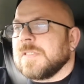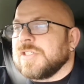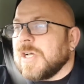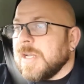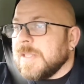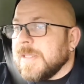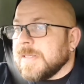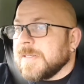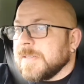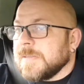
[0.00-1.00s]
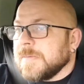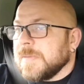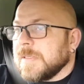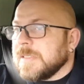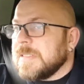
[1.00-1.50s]
John on that,
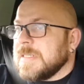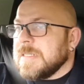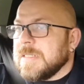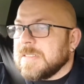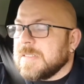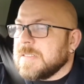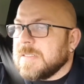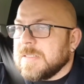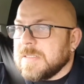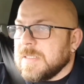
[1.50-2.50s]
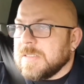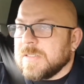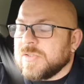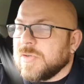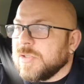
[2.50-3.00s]
because he's
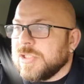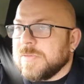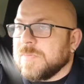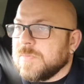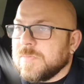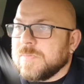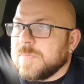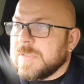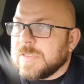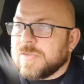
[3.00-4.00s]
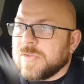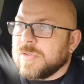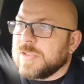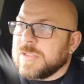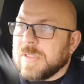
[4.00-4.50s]
a Trojan. He's a
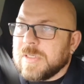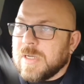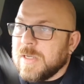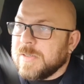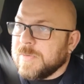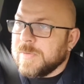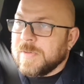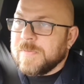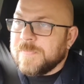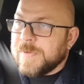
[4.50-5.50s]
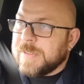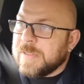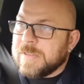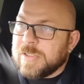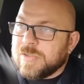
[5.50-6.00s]
Trojan on
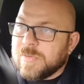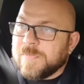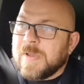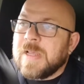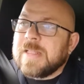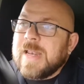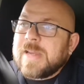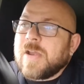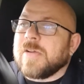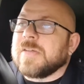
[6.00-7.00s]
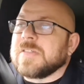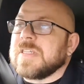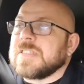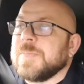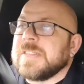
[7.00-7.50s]
fighting on the issue of land character
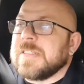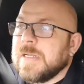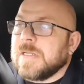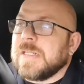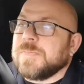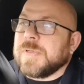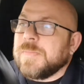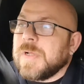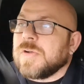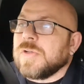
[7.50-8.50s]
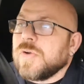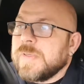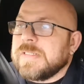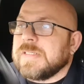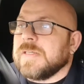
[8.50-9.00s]
assessments and all but I'm not going to go
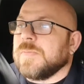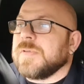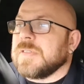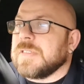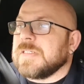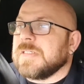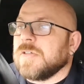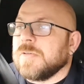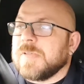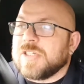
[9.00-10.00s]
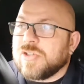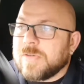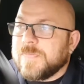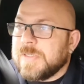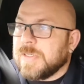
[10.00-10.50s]
into it now because this is going to be a
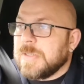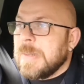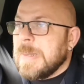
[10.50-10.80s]
short video,